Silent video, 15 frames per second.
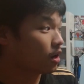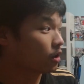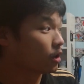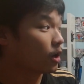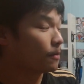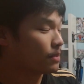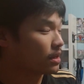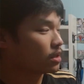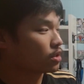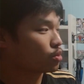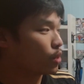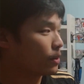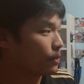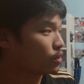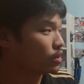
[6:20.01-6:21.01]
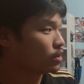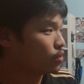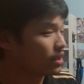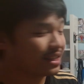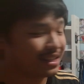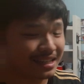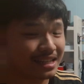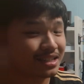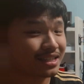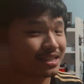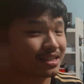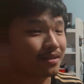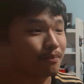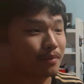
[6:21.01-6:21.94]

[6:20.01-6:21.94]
a lot because Crapo didn't really need to